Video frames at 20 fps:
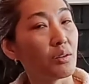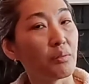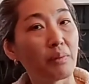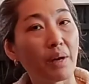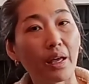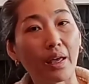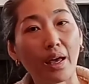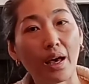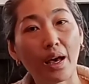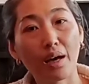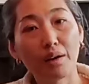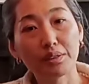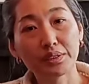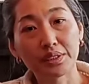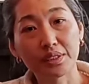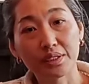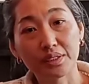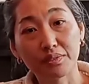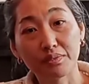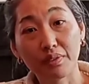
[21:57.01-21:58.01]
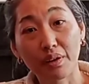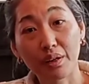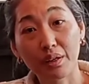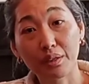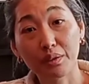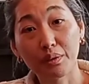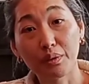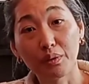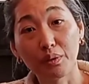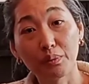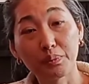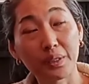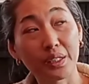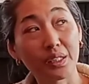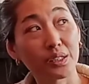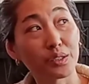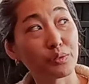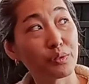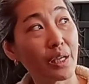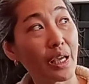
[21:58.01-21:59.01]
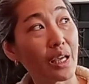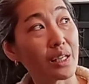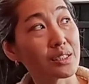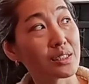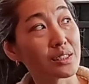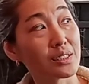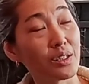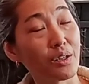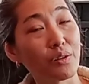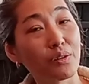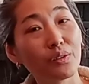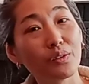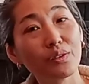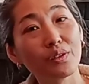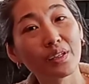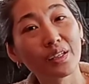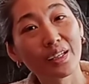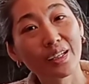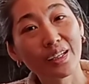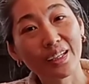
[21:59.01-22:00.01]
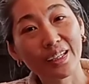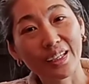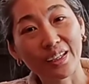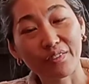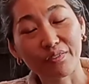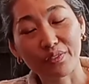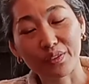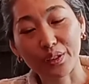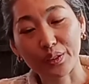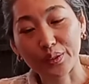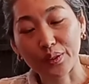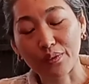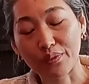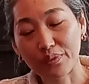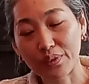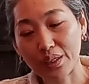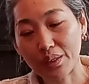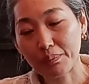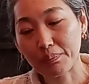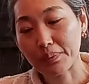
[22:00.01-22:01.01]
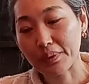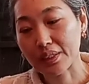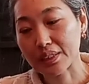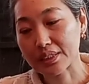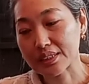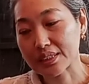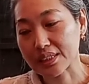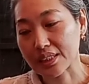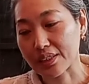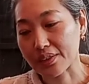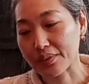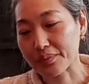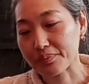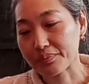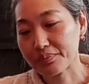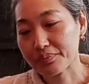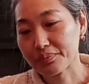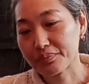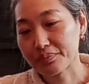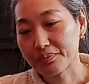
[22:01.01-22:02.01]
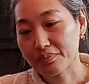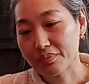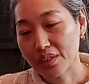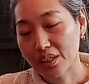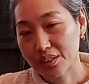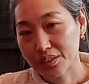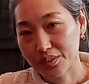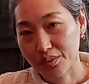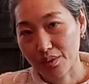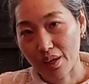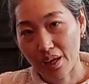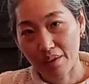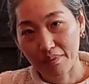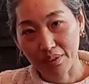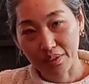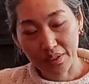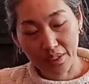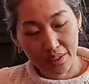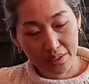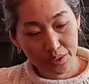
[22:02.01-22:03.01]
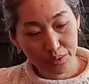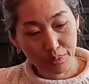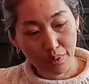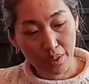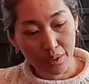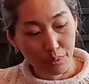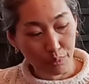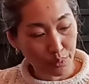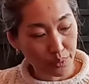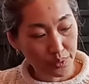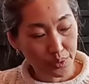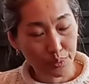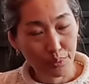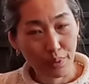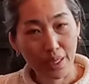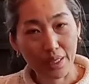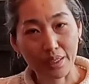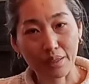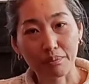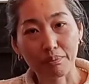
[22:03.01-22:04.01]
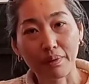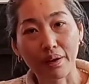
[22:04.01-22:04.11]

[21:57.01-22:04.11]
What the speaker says: My house is very cold because we had snow in Philadelphia, but so I have a thick sweater, wool sweater.